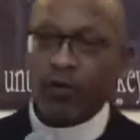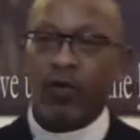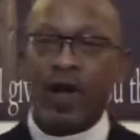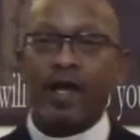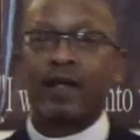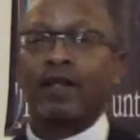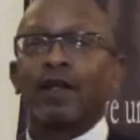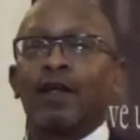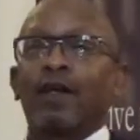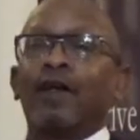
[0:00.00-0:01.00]
Right.
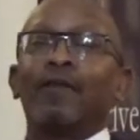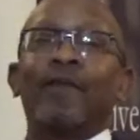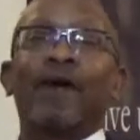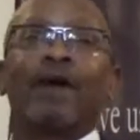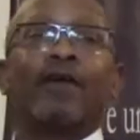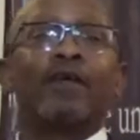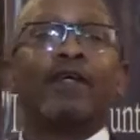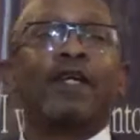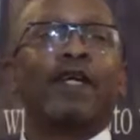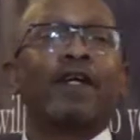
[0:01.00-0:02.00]
Now,
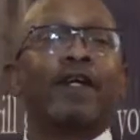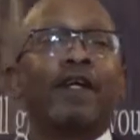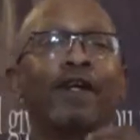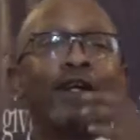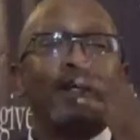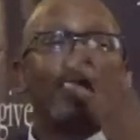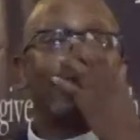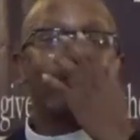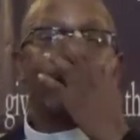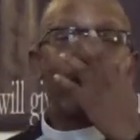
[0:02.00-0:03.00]

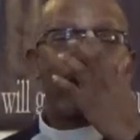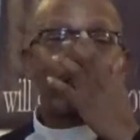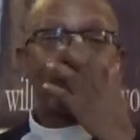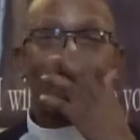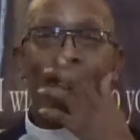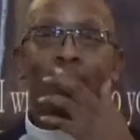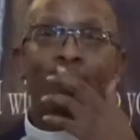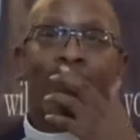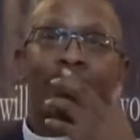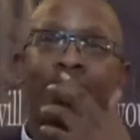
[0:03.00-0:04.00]
here's the big side
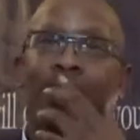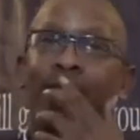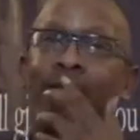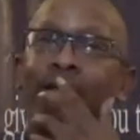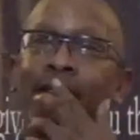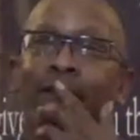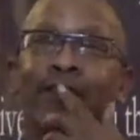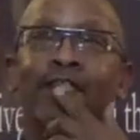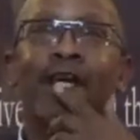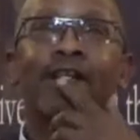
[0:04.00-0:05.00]
about that, and here's
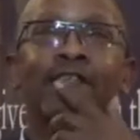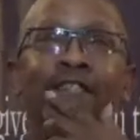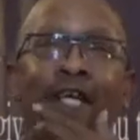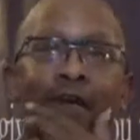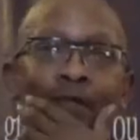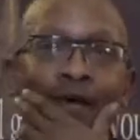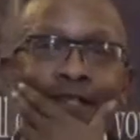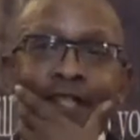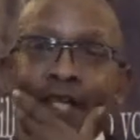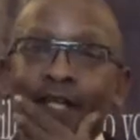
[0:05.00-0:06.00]
the downside about
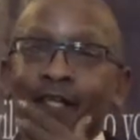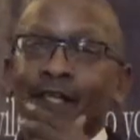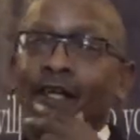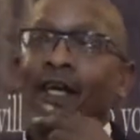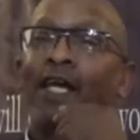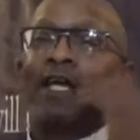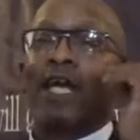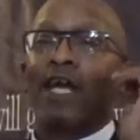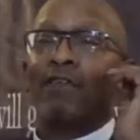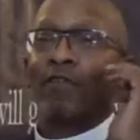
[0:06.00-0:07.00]
that.